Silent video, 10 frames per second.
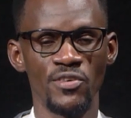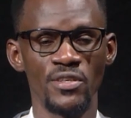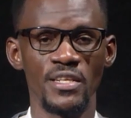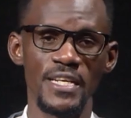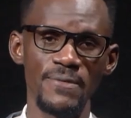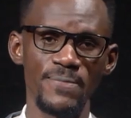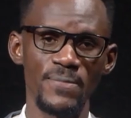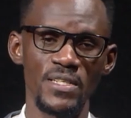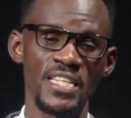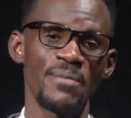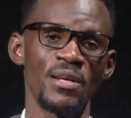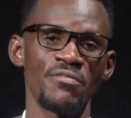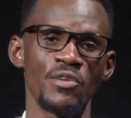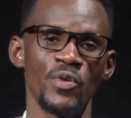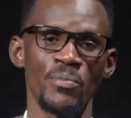on. Yeah? time now
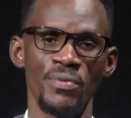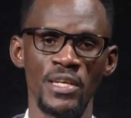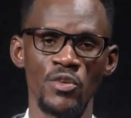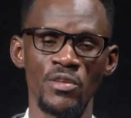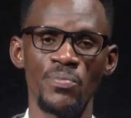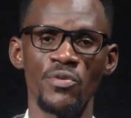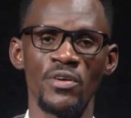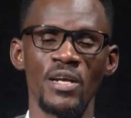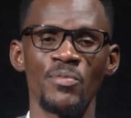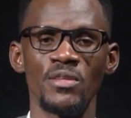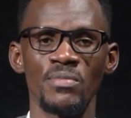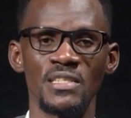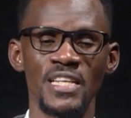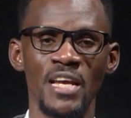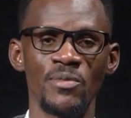for a quick break of the program with me,
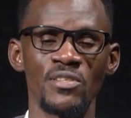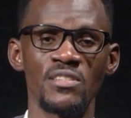Simon.